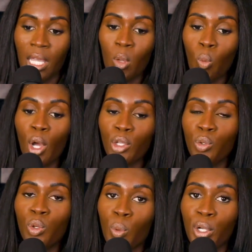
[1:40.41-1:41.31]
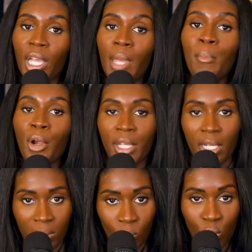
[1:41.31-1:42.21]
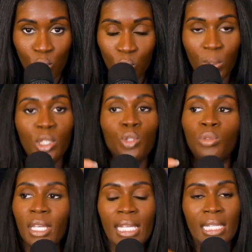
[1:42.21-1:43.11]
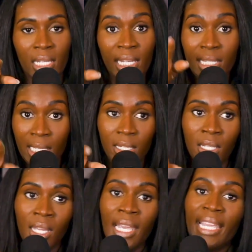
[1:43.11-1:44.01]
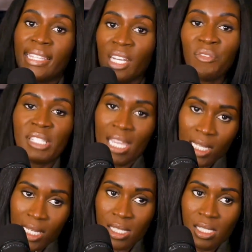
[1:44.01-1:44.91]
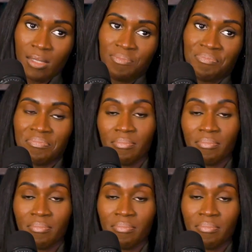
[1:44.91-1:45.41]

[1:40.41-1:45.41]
They want you to work in marketing. Would you do it? Do you think he did it? He did. He did it for 10 years.